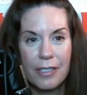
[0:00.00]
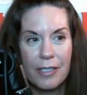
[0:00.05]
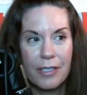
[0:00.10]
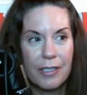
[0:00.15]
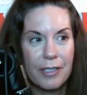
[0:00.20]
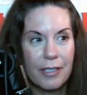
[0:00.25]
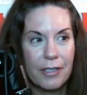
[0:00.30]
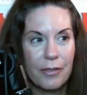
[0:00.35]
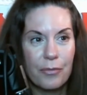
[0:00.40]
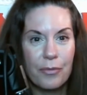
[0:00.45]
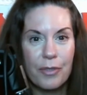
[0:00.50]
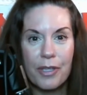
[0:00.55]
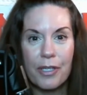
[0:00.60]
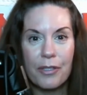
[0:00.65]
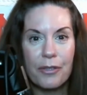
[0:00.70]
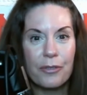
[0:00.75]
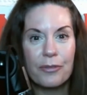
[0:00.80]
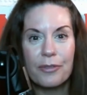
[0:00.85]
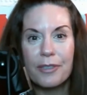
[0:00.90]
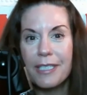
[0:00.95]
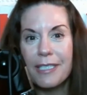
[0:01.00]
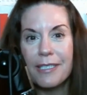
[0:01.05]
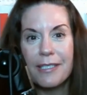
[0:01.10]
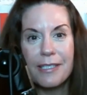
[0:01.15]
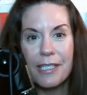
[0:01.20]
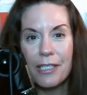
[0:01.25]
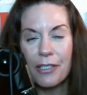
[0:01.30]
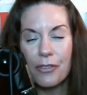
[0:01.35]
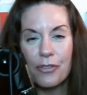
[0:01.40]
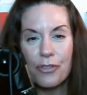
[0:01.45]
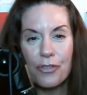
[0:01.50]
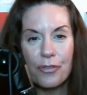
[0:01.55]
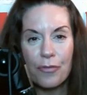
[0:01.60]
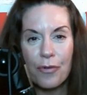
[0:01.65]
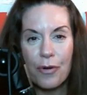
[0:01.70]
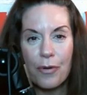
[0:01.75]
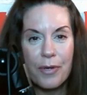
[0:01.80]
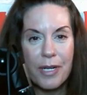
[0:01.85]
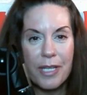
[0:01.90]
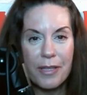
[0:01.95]
You, with other lead singers
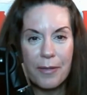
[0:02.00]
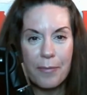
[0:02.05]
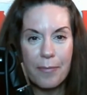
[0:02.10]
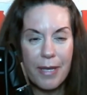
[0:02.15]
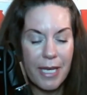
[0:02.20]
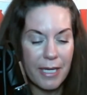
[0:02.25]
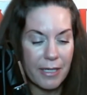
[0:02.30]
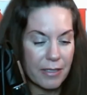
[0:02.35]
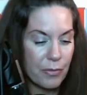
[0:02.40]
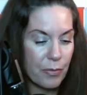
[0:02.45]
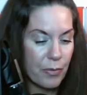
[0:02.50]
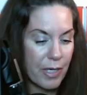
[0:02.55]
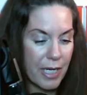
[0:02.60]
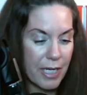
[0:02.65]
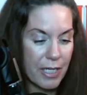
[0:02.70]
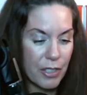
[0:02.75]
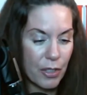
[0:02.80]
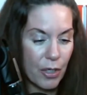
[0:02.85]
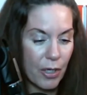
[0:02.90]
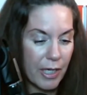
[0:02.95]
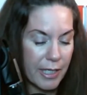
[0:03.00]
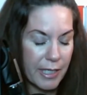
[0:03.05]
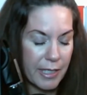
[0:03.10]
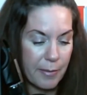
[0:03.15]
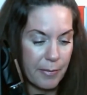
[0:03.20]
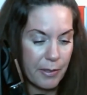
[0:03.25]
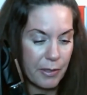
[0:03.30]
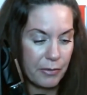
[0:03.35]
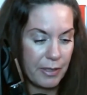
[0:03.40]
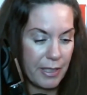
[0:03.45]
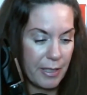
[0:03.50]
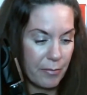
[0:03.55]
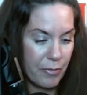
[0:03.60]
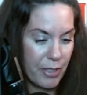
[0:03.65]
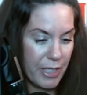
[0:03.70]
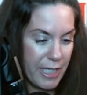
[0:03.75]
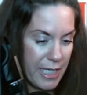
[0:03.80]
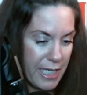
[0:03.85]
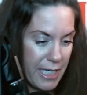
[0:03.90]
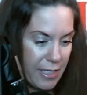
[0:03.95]
thrown in the mix. We're not talking great. about them
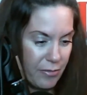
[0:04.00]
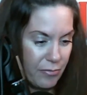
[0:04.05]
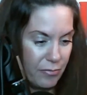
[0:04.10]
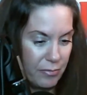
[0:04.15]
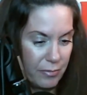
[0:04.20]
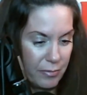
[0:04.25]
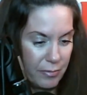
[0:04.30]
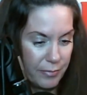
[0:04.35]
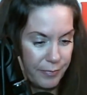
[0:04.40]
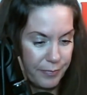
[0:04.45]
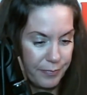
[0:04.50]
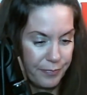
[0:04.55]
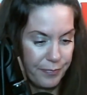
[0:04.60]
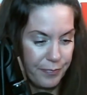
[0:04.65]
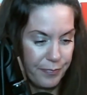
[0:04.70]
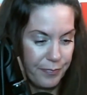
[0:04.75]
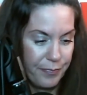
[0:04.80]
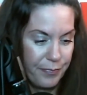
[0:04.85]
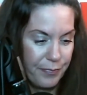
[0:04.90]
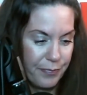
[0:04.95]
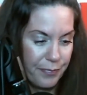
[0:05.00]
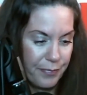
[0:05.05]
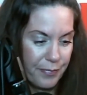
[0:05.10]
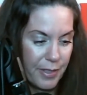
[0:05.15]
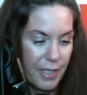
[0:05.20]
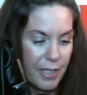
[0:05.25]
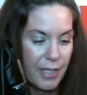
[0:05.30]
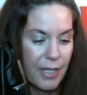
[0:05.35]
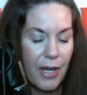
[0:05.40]
right That's now. people want to hear.